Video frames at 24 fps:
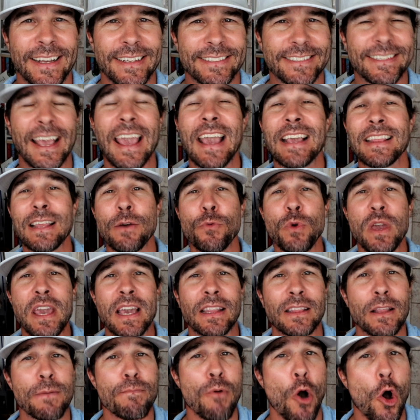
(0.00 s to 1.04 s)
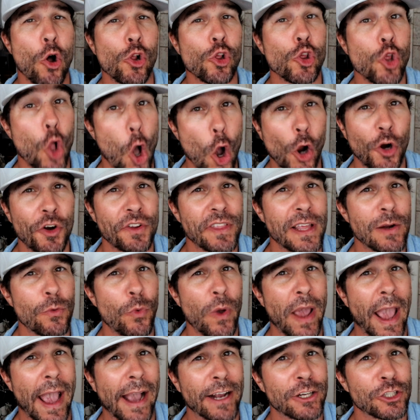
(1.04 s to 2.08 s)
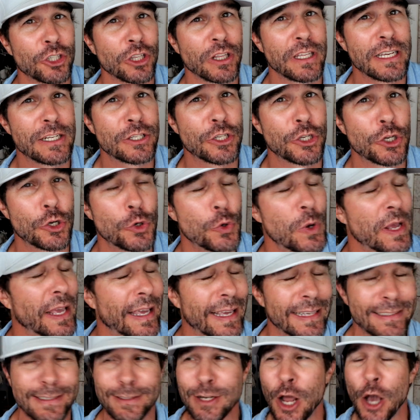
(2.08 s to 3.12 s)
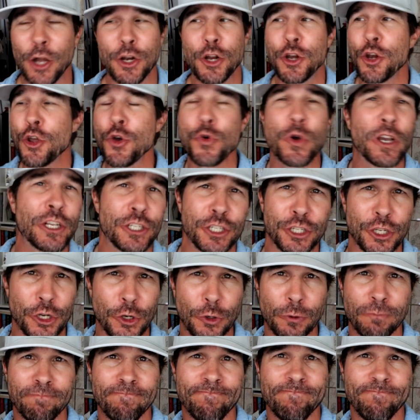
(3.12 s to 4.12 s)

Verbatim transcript: Saying that we hit the ball longer than we actually do is not a new issue.